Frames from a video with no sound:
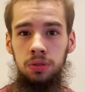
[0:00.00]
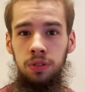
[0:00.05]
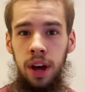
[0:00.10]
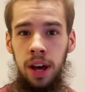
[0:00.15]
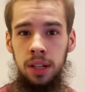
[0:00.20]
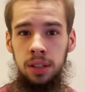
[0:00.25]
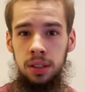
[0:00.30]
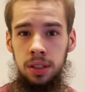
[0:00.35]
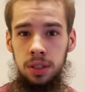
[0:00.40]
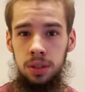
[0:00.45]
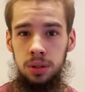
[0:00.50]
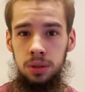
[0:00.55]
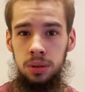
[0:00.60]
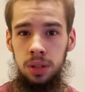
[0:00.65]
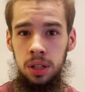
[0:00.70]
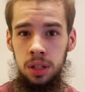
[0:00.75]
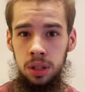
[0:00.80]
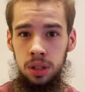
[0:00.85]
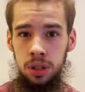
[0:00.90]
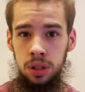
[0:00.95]
fast as you
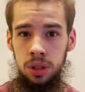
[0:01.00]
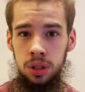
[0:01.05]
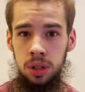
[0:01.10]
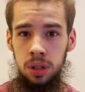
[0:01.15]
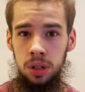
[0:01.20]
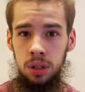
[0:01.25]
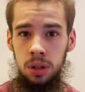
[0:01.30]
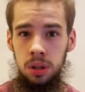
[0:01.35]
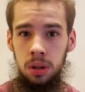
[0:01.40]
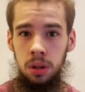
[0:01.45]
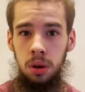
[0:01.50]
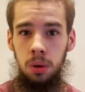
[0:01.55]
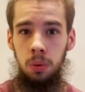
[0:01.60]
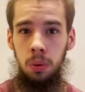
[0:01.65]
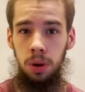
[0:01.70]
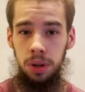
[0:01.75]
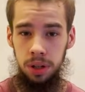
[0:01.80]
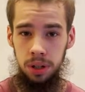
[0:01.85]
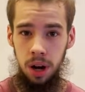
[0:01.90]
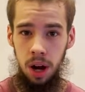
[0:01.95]
think it should,
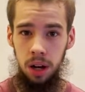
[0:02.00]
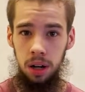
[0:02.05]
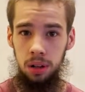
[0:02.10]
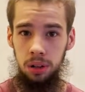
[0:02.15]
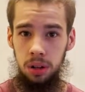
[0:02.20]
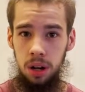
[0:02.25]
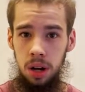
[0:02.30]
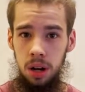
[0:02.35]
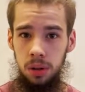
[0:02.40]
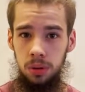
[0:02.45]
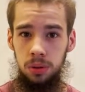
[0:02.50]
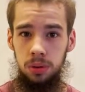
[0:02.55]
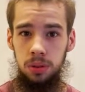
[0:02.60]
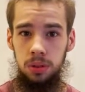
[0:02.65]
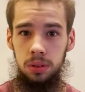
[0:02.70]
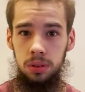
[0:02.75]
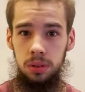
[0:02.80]
well, you're not alone.